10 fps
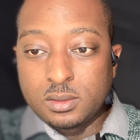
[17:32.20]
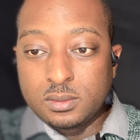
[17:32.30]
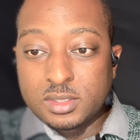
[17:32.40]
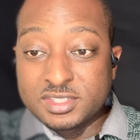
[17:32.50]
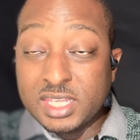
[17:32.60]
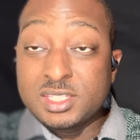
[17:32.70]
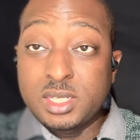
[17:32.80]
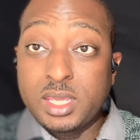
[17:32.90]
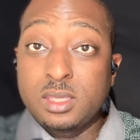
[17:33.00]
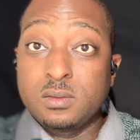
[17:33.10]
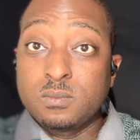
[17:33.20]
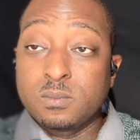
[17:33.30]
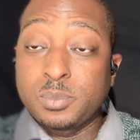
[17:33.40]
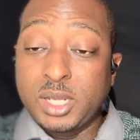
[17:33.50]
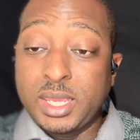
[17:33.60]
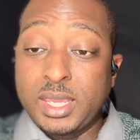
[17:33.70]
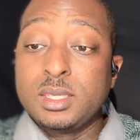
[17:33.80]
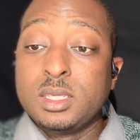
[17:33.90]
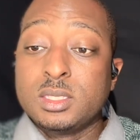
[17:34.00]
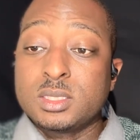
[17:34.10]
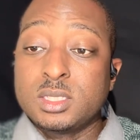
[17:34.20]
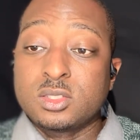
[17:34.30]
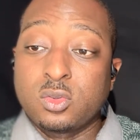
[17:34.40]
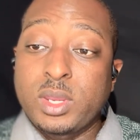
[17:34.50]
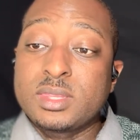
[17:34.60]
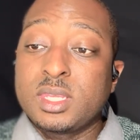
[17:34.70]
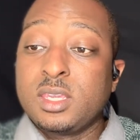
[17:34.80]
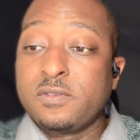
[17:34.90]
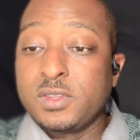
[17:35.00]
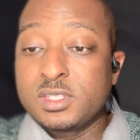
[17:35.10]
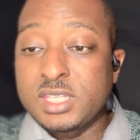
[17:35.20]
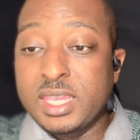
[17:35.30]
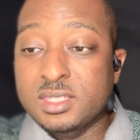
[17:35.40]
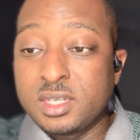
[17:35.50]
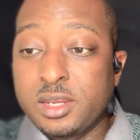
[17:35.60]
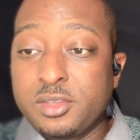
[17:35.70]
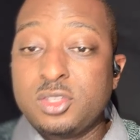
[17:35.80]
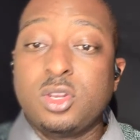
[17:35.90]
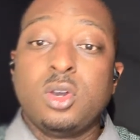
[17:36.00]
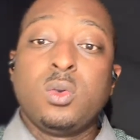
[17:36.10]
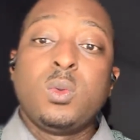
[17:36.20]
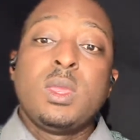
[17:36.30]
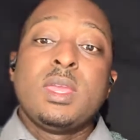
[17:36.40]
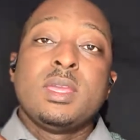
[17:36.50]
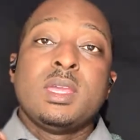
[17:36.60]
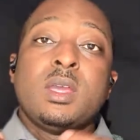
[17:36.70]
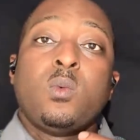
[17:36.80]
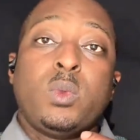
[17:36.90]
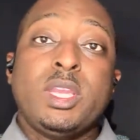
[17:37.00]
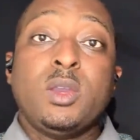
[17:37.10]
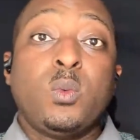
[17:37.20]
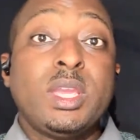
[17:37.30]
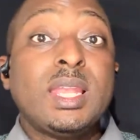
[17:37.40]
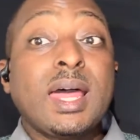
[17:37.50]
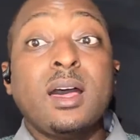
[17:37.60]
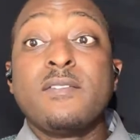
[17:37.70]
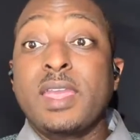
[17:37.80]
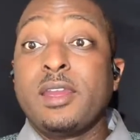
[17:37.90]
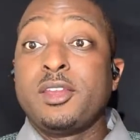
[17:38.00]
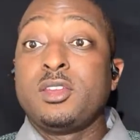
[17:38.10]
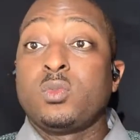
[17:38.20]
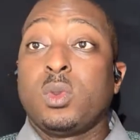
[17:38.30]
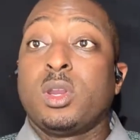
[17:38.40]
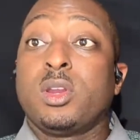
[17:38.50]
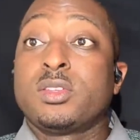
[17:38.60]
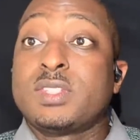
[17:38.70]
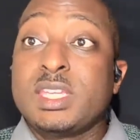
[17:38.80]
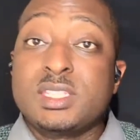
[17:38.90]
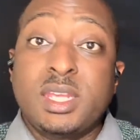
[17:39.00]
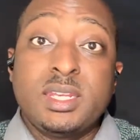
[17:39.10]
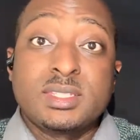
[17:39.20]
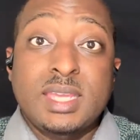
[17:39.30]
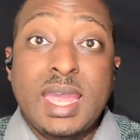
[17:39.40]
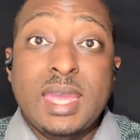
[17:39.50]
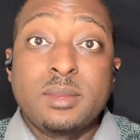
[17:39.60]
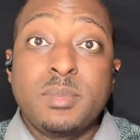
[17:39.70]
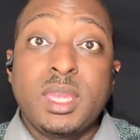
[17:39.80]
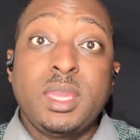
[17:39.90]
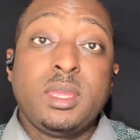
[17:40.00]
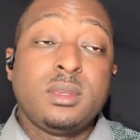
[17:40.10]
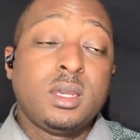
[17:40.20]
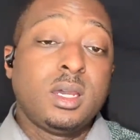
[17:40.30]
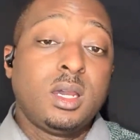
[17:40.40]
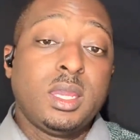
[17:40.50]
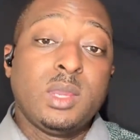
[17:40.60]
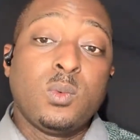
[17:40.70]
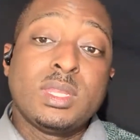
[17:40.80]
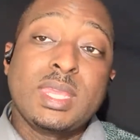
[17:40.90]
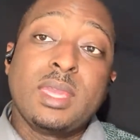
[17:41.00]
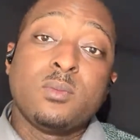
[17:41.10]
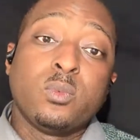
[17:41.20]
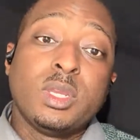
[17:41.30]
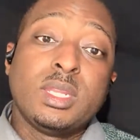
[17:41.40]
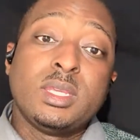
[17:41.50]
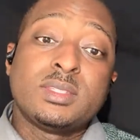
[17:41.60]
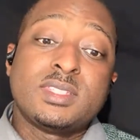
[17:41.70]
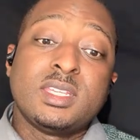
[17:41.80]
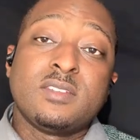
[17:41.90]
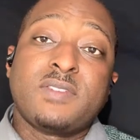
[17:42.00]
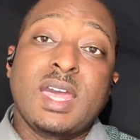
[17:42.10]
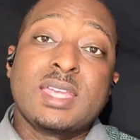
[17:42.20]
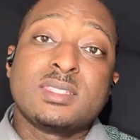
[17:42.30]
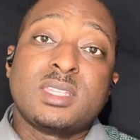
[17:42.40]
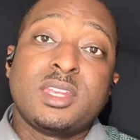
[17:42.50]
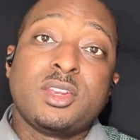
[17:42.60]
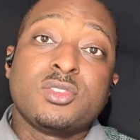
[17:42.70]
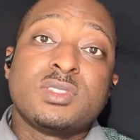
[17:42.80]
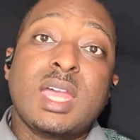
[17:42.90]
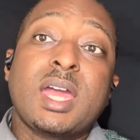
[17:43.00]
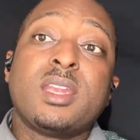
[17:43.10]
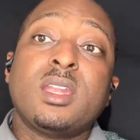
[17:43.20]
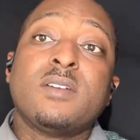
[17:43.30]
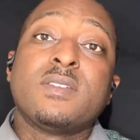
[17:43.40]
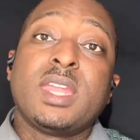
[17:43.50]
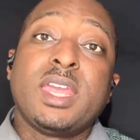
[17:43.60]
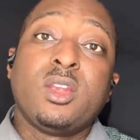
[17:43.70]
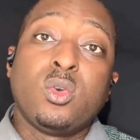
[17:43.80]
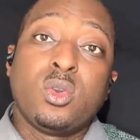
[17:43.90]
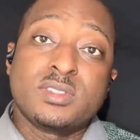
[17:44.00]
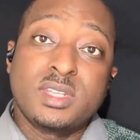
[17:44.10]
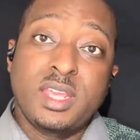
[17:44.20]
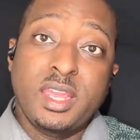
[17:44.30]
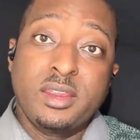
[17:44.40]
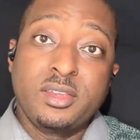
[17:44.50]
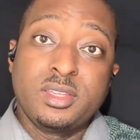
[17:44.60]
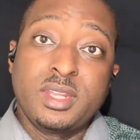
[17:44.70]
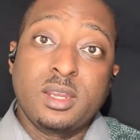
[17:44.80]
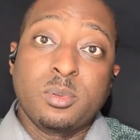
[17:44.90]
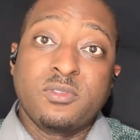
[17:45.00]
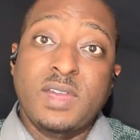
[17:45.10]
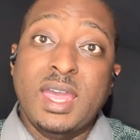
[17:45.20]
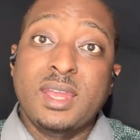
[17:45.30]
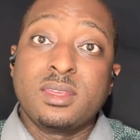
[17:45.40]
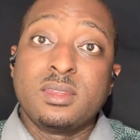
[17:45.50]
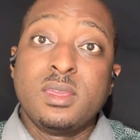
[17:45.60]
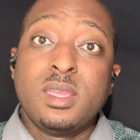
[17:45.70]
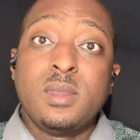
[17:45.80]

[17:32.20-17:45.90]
the Section 8 play is a great thing for the Jackson area. We love areas where Section 8 is in high demand, and what that really signifies is that there's not enough landlords in the area that are providing